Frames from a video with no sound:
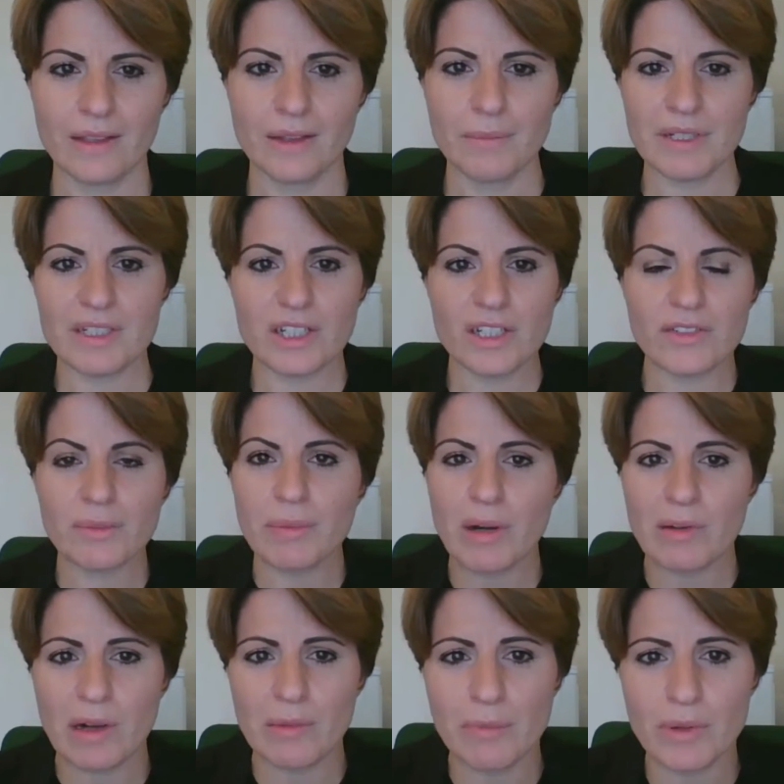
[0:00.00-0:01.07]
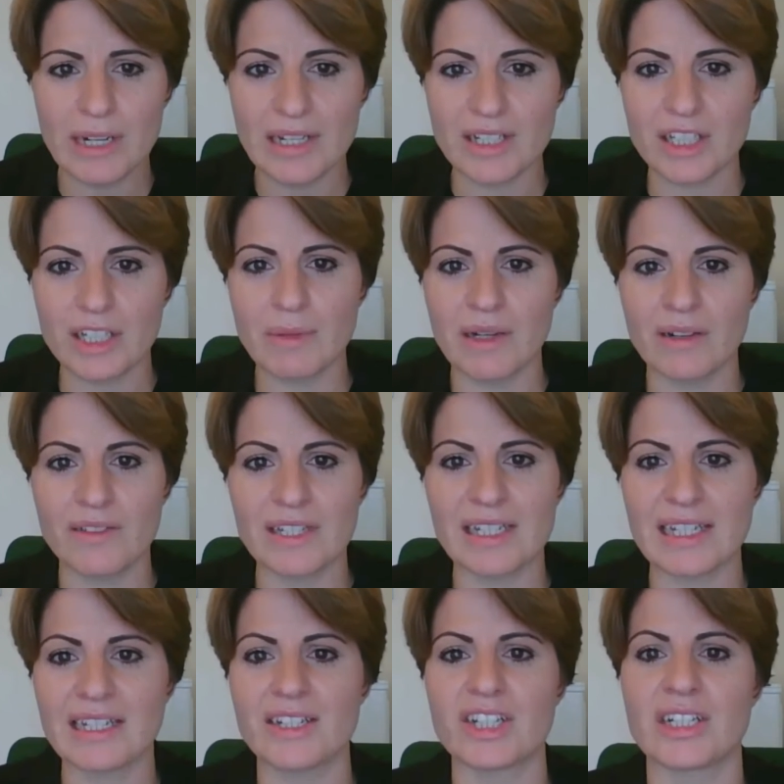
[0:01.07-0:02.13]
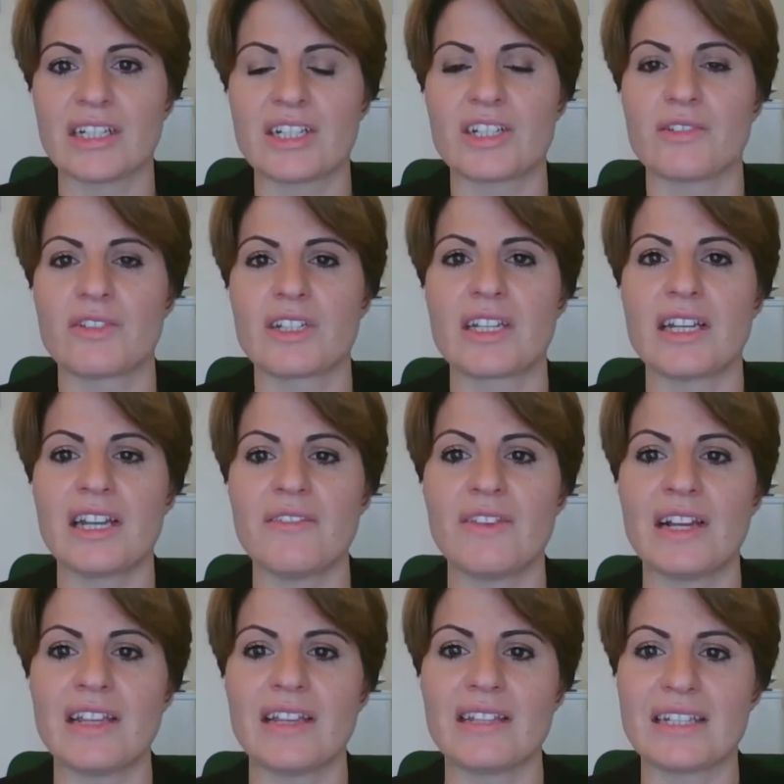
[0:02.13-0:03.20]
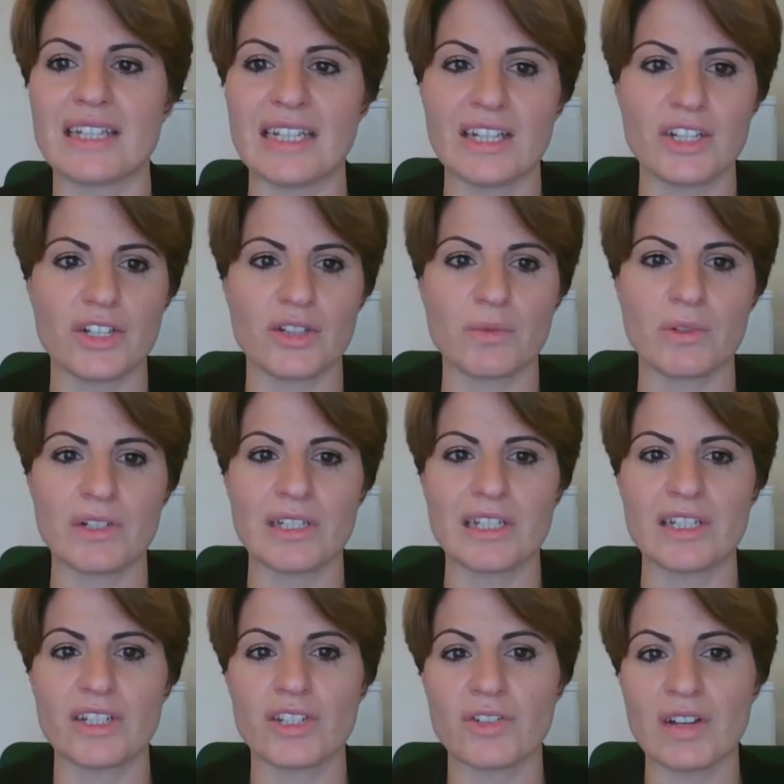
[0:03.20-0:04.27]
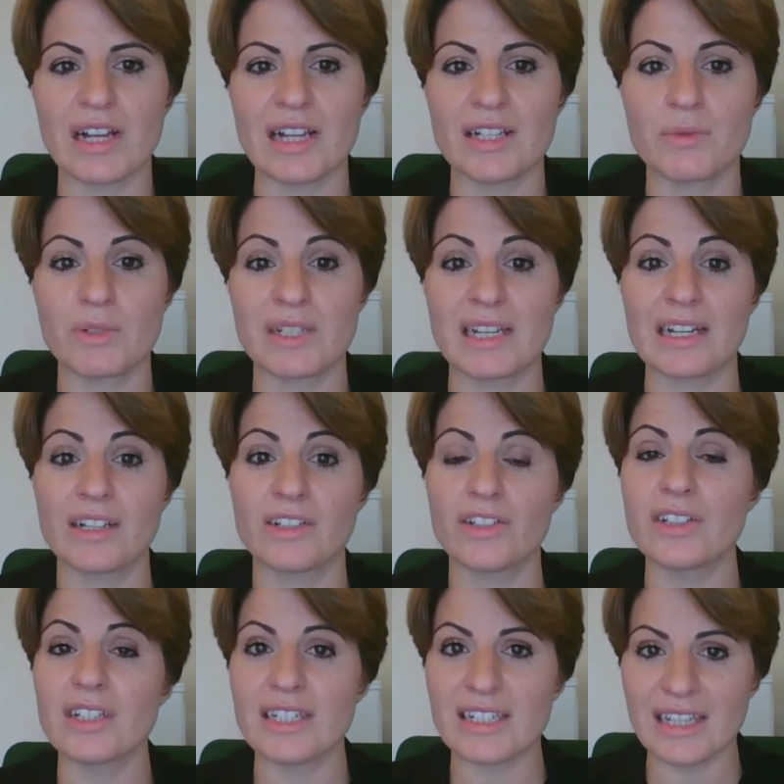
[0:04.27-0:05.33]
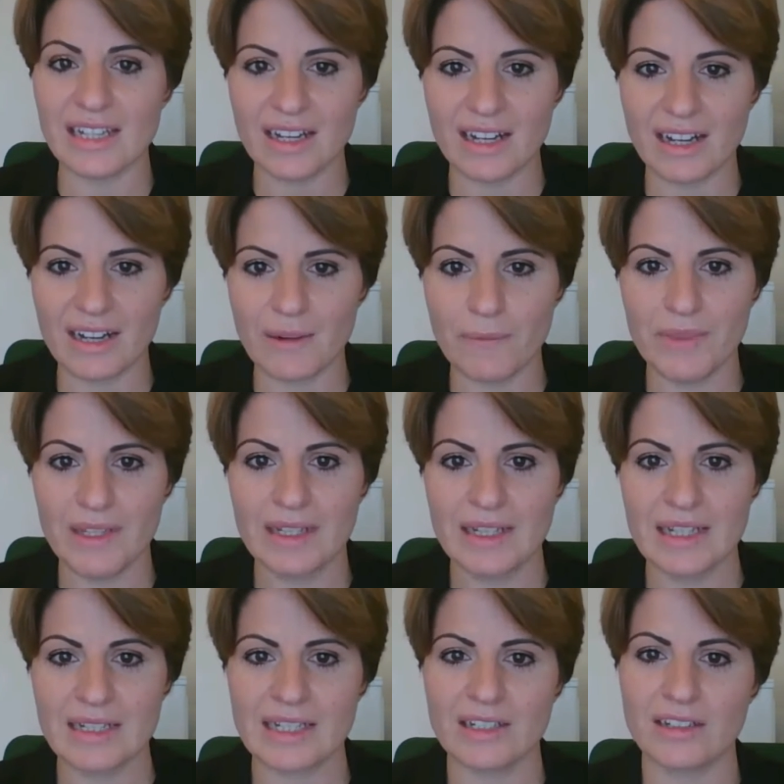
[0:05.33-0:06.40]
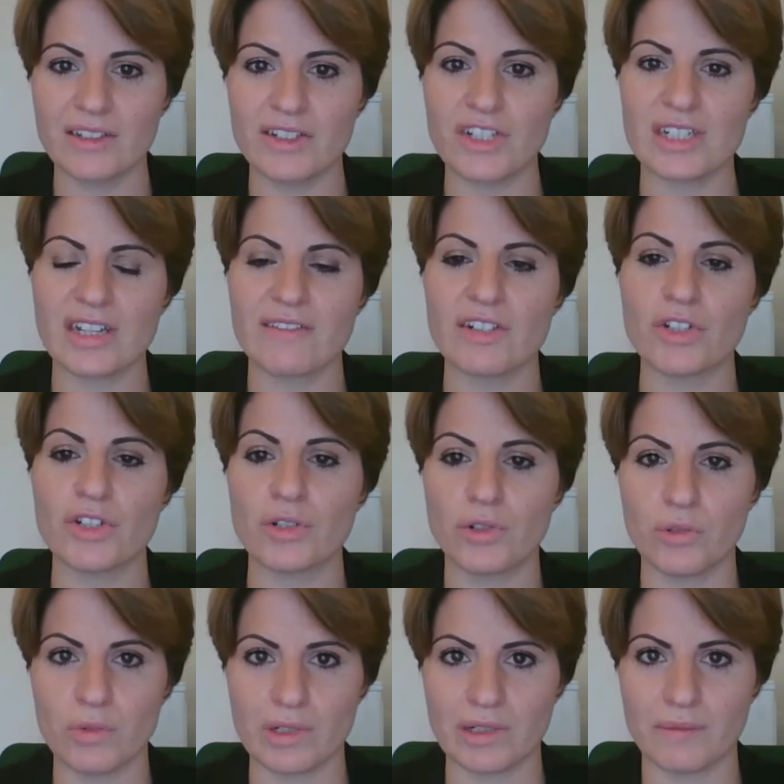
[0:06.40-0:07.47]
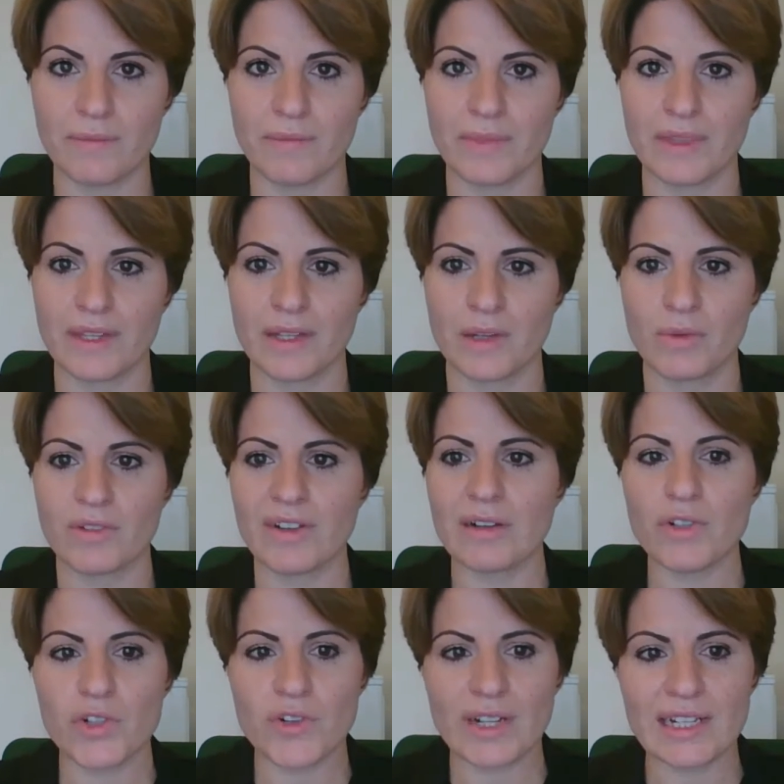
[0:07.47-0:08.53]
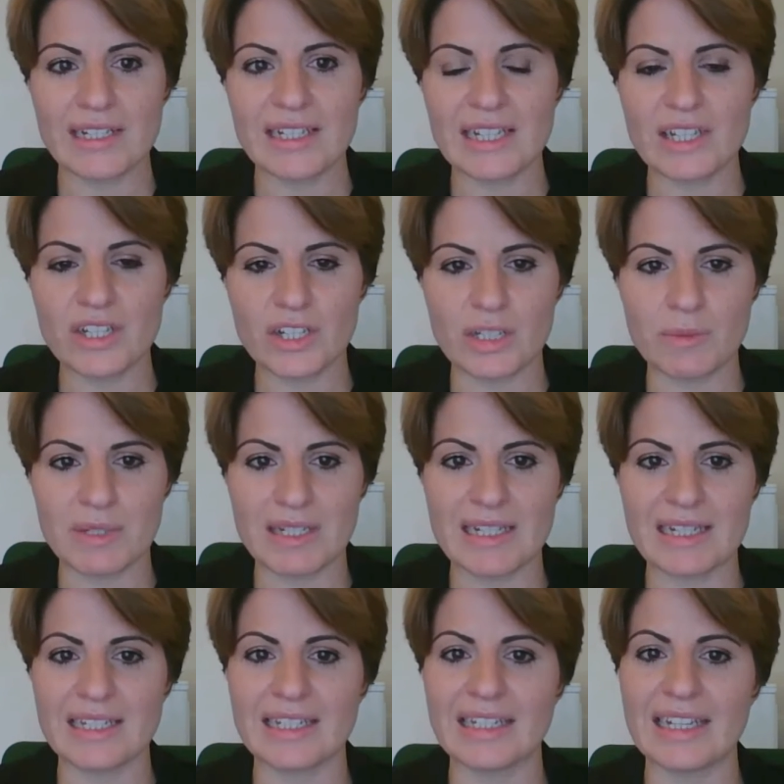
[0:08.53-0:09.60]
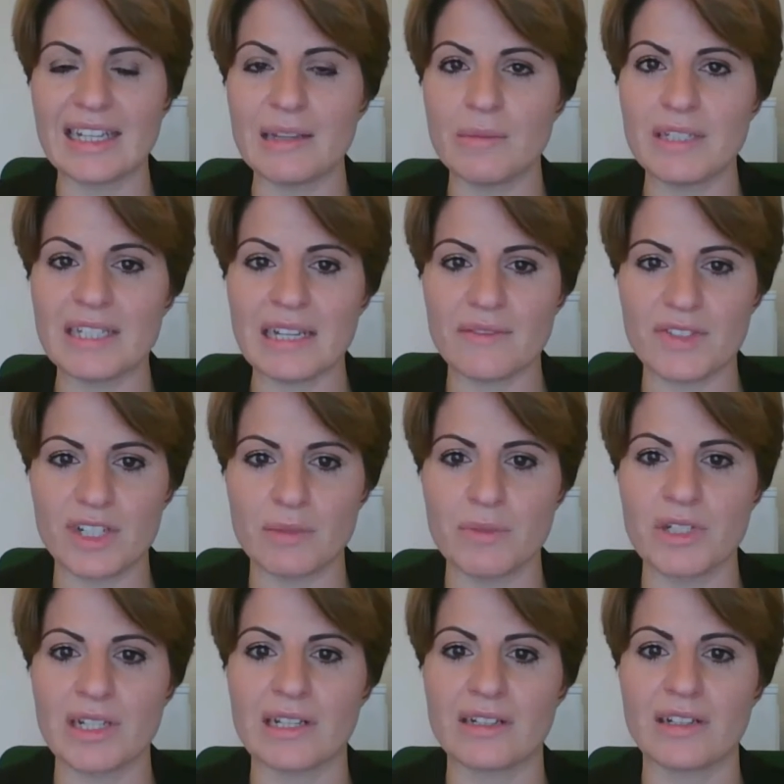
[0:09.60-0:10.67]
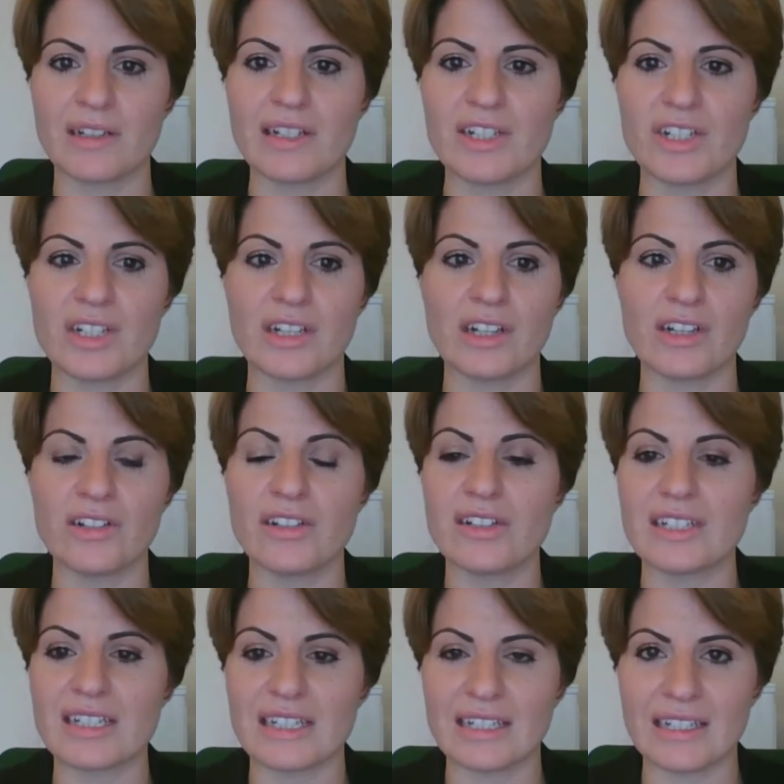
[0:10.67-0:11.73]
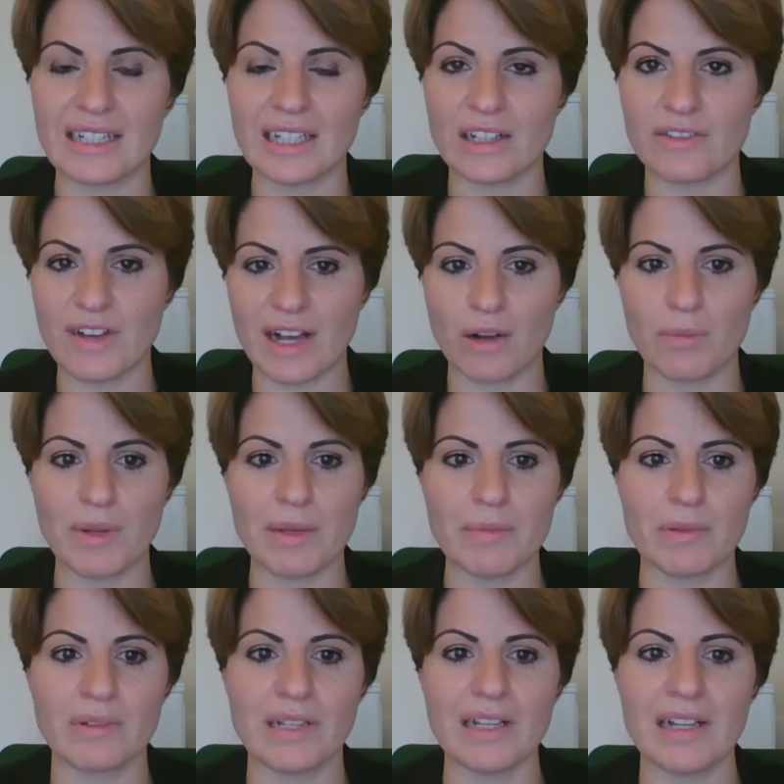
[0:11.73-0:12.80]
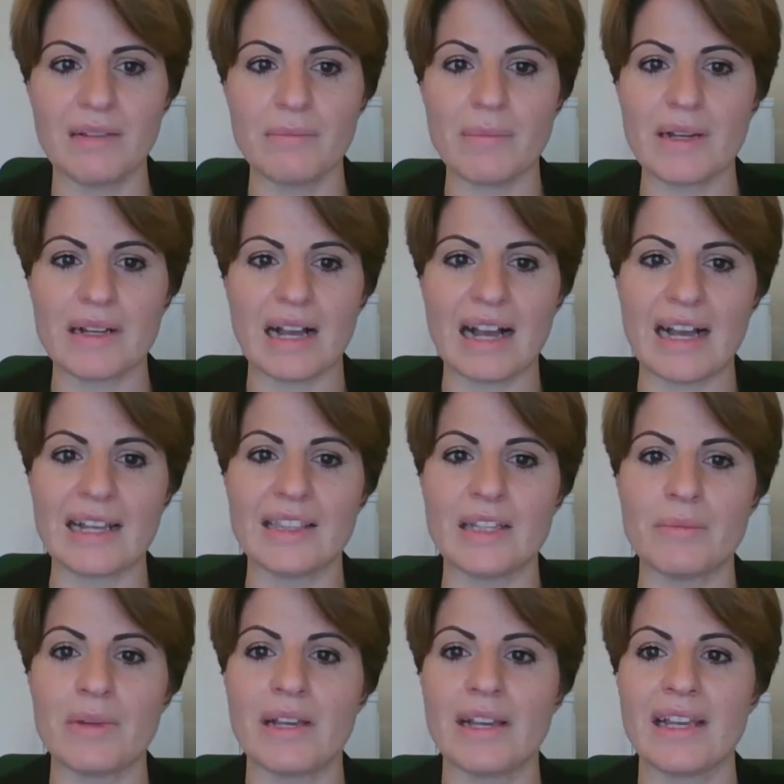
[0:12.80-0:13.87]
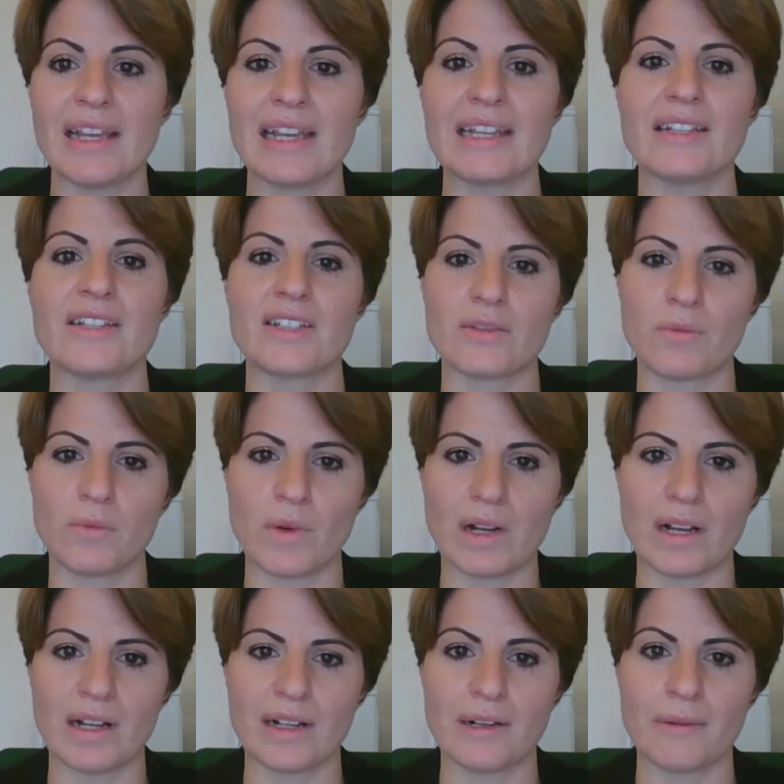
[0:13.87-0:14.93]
Because another point to come out of this international survey that the teachers wanted to stress was that, good as they are, technologies are a tool. Without trained teachers possessing an in-depth subject knowledge and an understanding of how people learn behind them, it doesn't work.